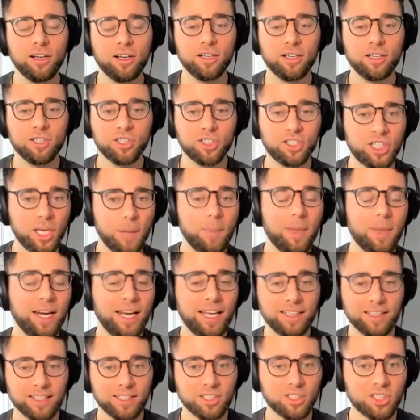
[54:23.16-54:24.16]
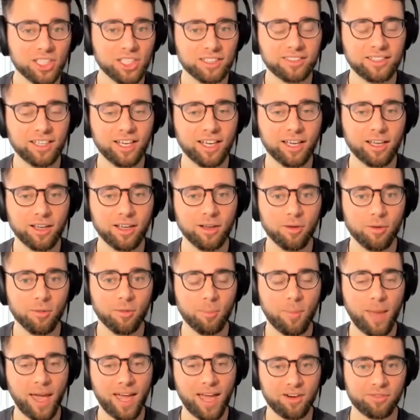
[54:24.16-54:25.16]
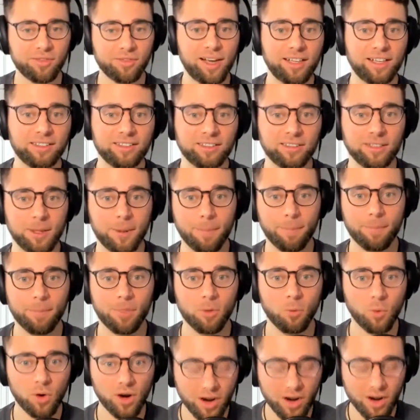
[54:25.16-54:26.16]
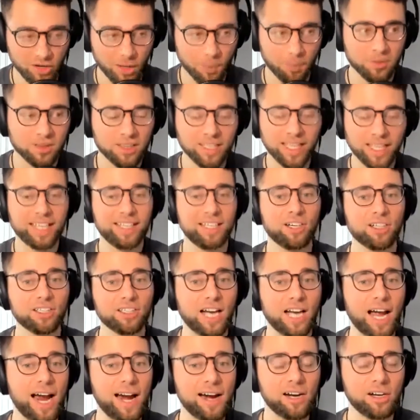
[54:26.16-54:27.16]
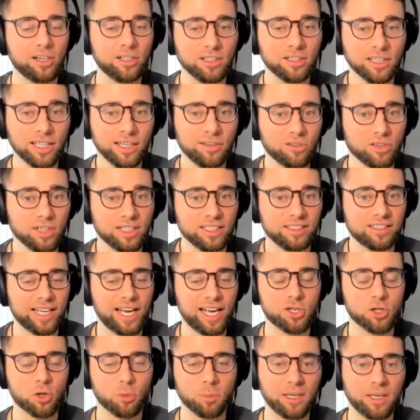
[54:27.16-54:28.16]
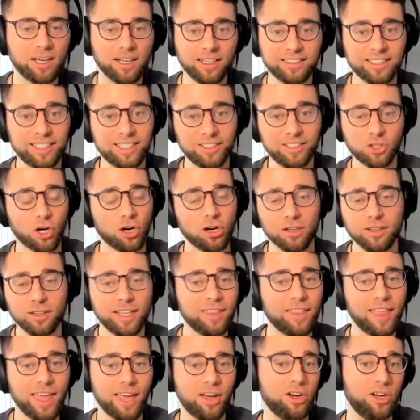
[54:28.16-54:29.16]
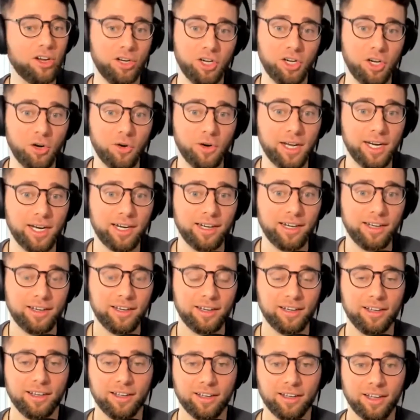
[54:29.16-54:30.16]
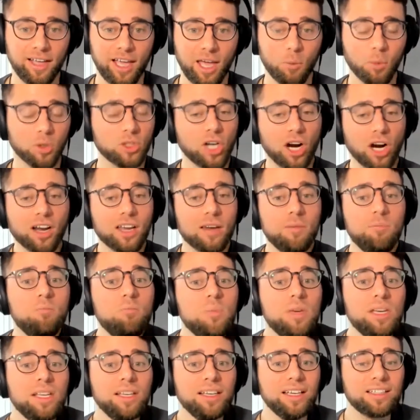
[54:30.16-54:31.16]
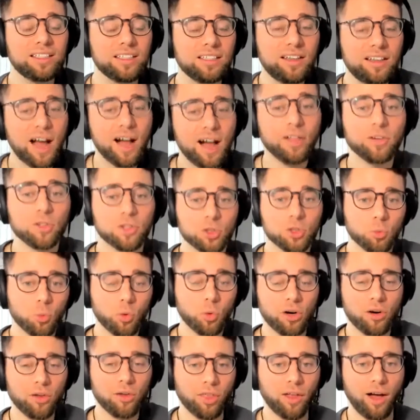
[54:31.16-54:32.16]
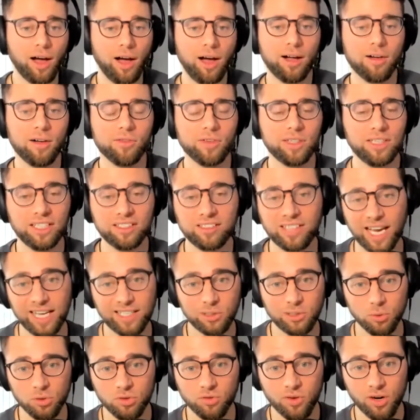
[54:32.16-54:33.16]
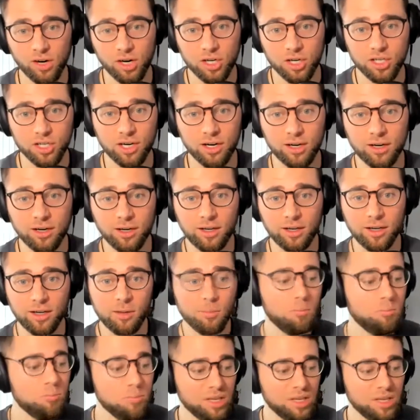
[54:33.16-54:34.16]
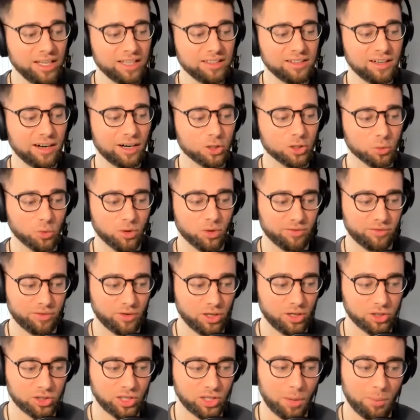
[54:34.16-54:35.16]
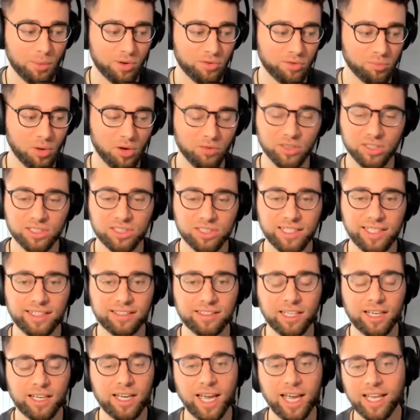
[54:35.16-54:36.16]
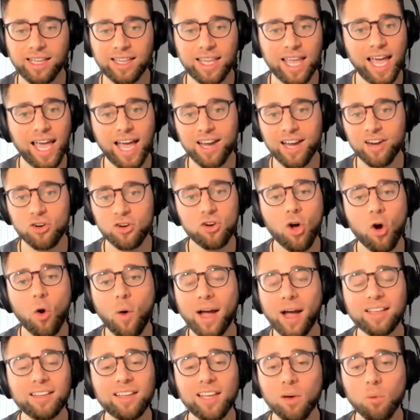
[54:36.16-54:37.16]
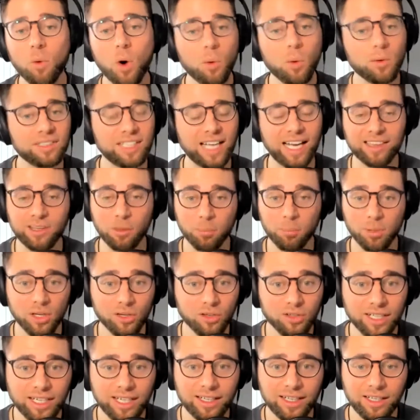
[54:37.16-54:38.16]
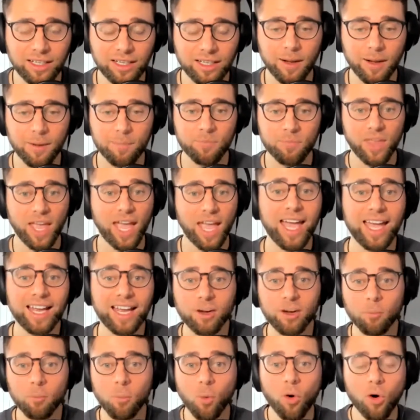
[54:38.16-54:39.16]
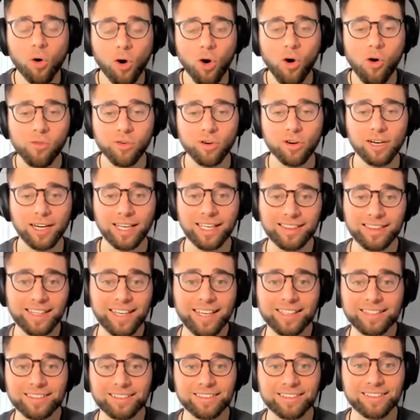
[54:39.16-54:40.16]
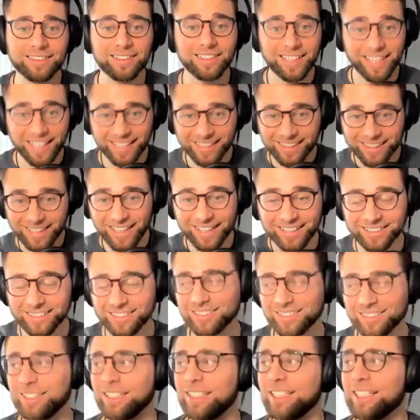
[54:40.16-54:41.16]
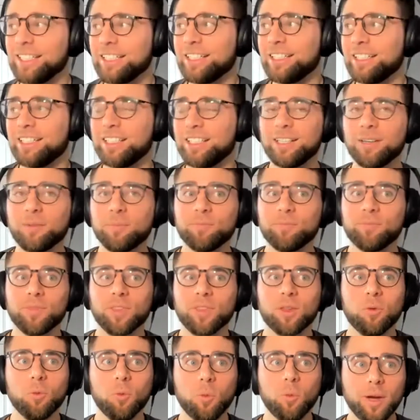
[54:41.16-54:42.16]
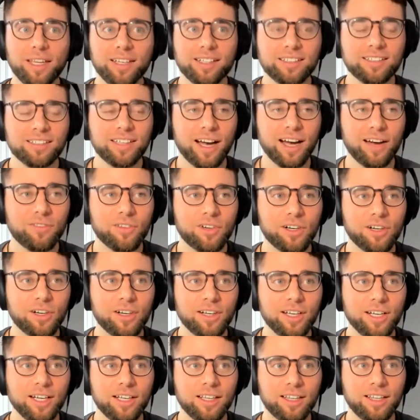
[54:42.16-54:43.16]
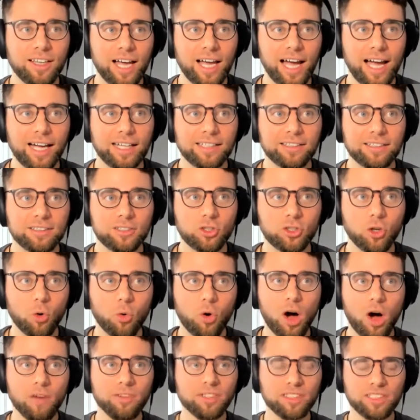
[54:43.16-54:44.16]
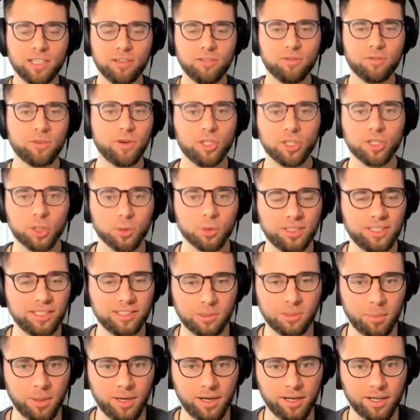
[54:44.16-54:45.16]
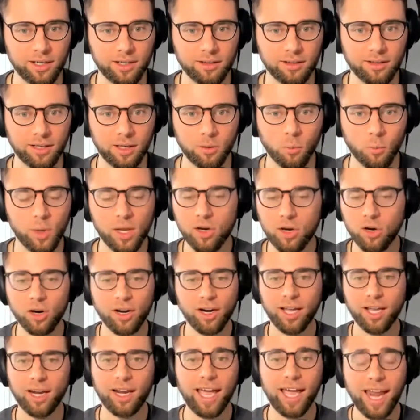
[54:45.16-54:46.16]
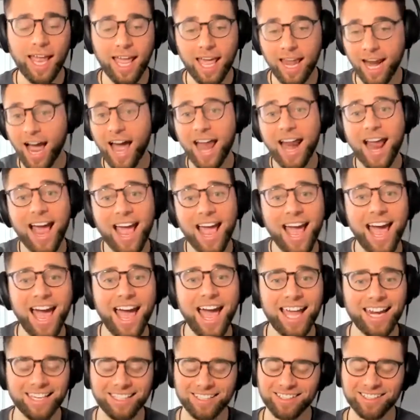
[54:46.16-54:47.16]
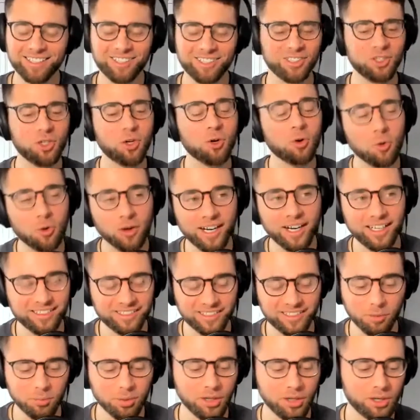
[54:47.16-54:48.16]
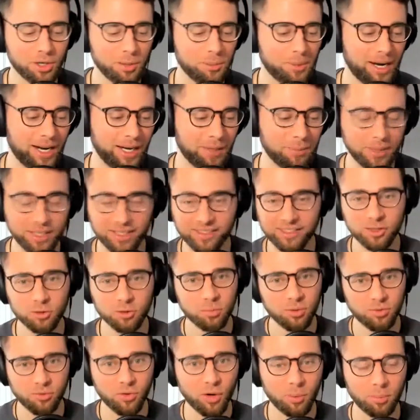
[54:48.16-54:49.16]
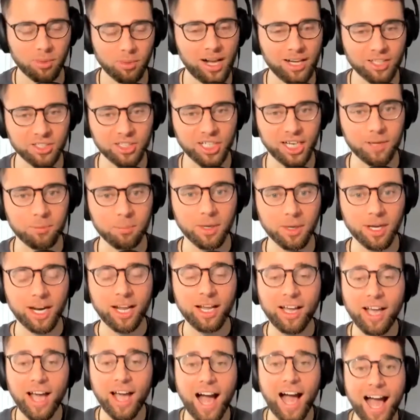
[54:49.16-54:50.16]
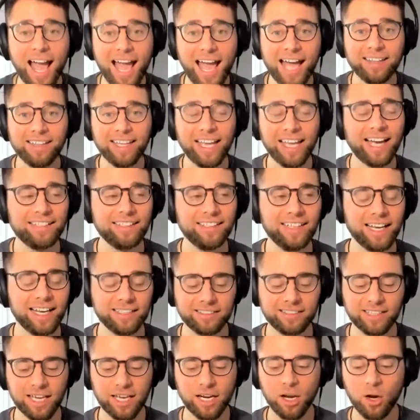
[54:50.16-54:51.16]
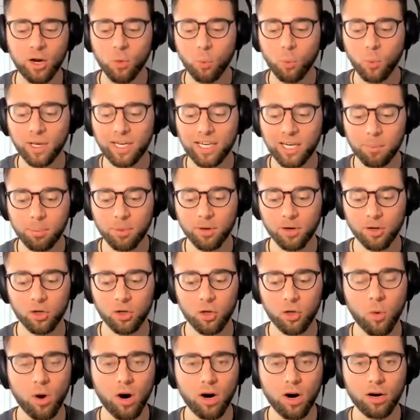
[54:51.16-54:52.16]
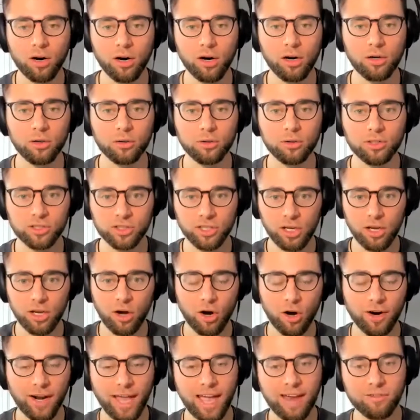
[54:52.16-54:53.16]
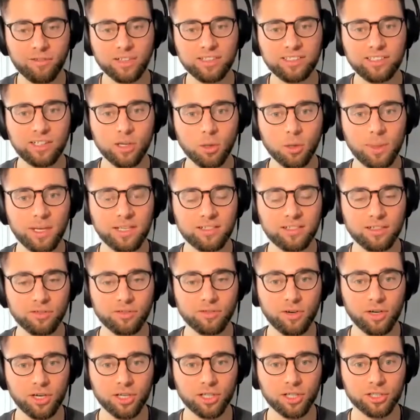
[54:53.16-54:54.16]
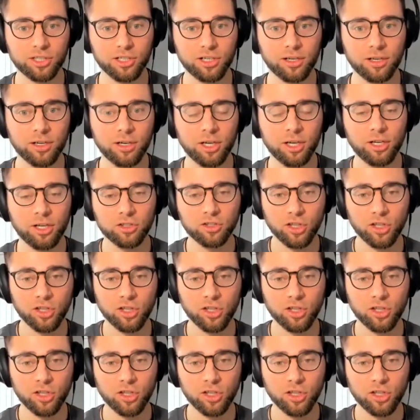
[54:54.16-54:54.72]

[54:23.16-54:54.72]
shipment and logistic manifest. We wow. were having to plan their entire delivery schedule because internally they couldn't do it. Right. And we're talking millions of dollars worth of, in this case, it was furniture, millions yeah. of dollars worth of furniture coming from overseas. And they yep. had no idea what was at the building. And moreover, get this, get this. We discovered that, so all of a sudden furniture was disappearing and we couldn't, and, and, and I had, this is crazy, gonna blow your mind because this was before blockchain, but yeah. I had yeah. the idea. I said, we need to put Q R codes on every single piece of furniture so